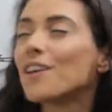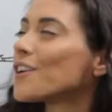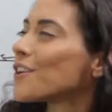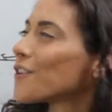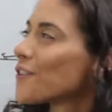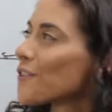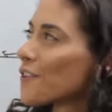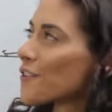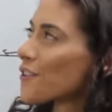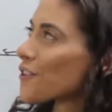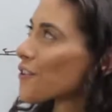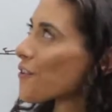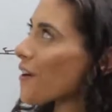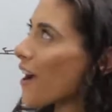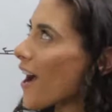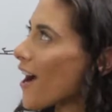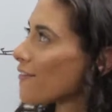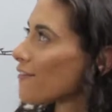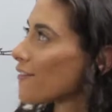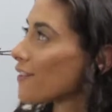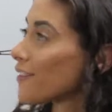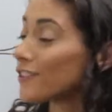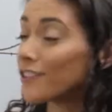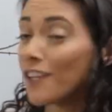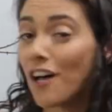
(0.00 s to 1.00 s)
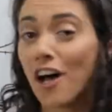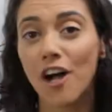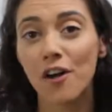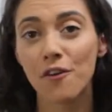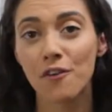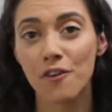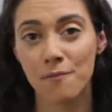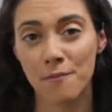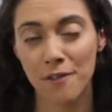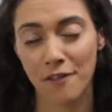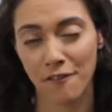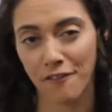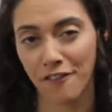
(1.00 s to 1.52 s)
In order to graph a
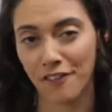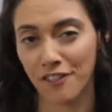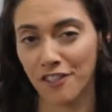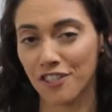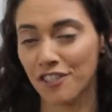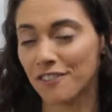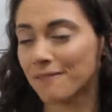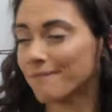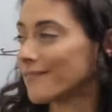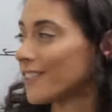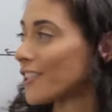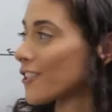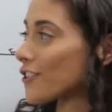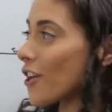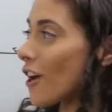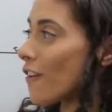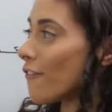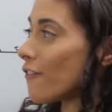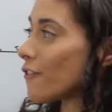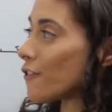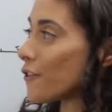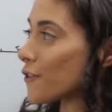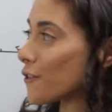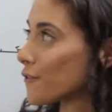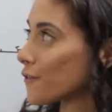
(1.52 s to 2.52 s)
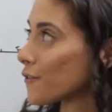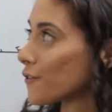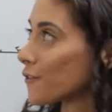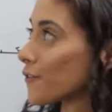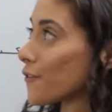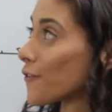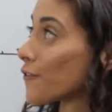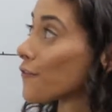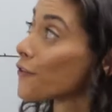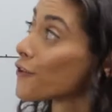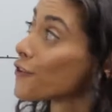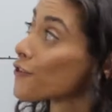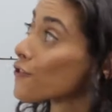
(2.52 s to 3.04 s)
logarithmic function, it's often useful
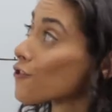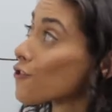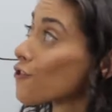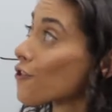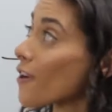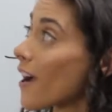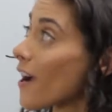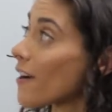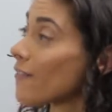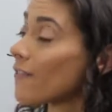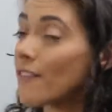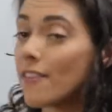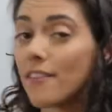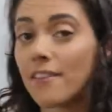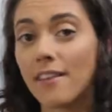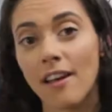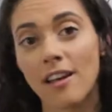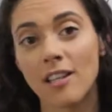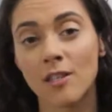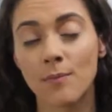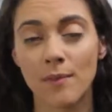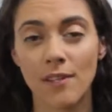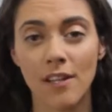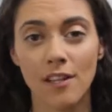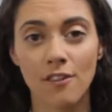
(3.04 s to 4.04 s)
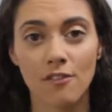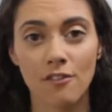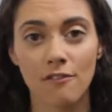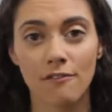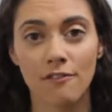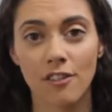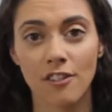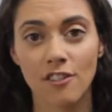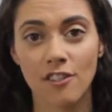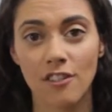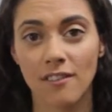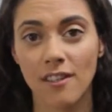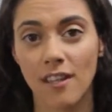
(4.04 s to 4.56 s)
to first graph the exponential
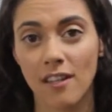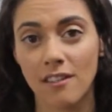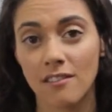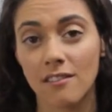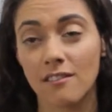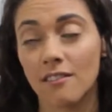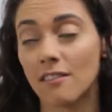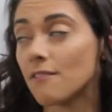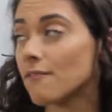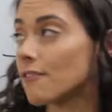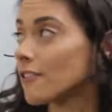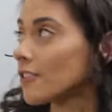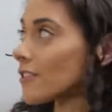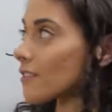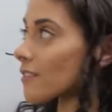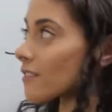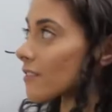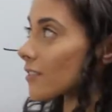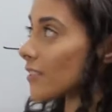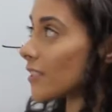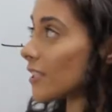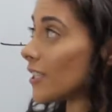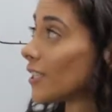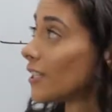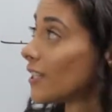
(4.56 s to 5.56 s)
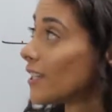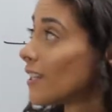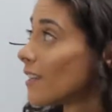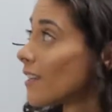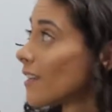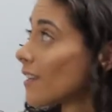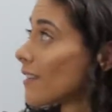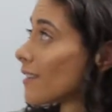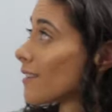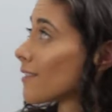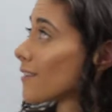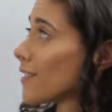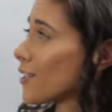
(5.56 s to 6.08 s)
function that is its inverse.
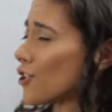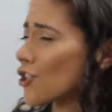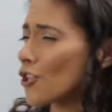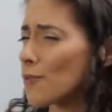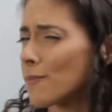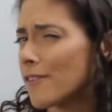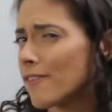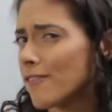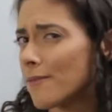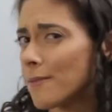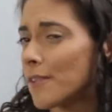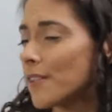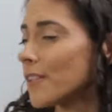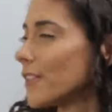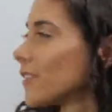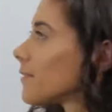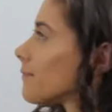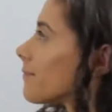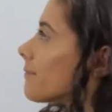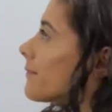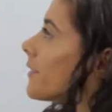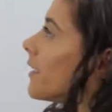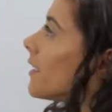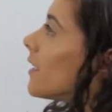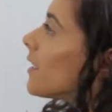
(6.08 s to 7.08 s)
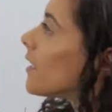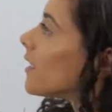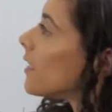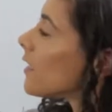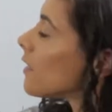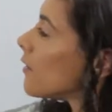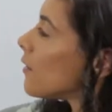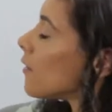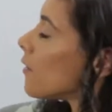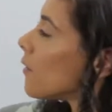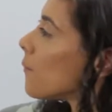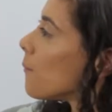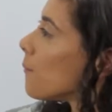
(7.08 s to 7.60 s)
This should be familiar.
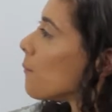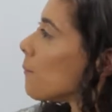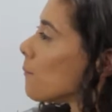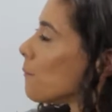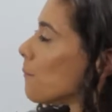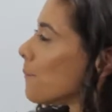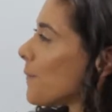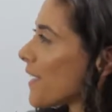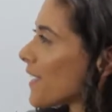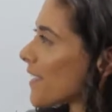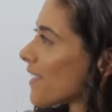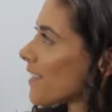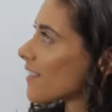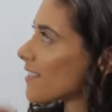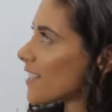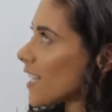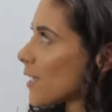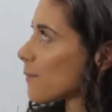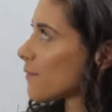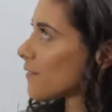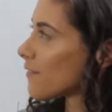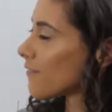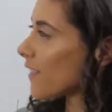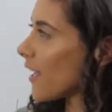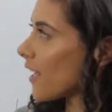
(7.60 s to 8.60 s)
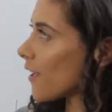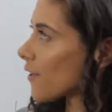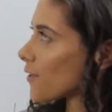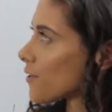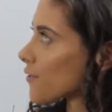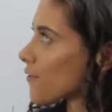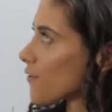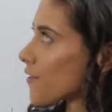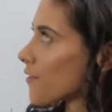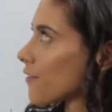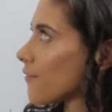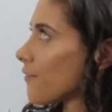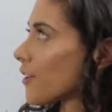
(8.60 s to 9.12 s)
Making a table of
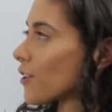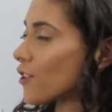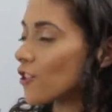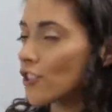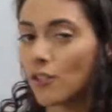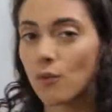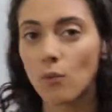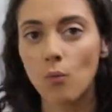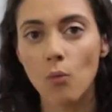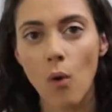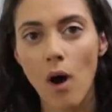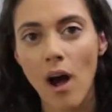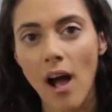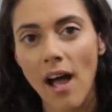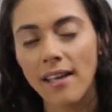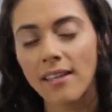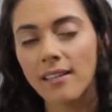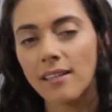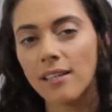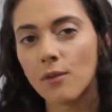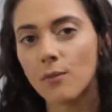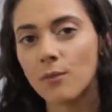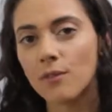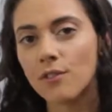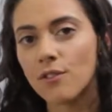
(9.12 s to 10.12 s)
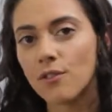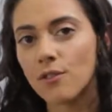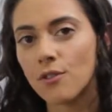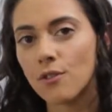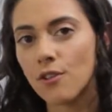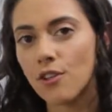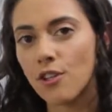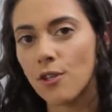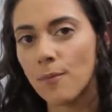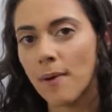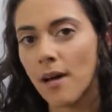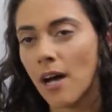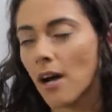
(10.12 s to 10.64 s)
values for the function y equals
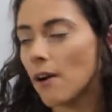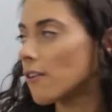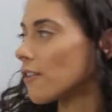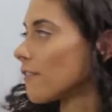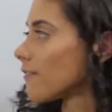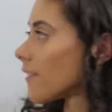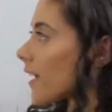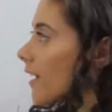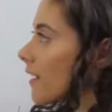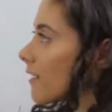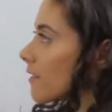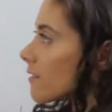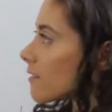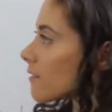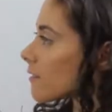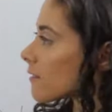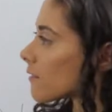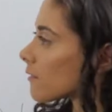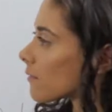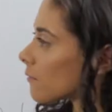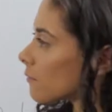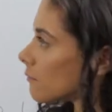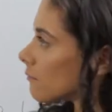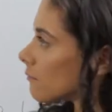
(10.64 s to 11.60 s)
2 to the power of x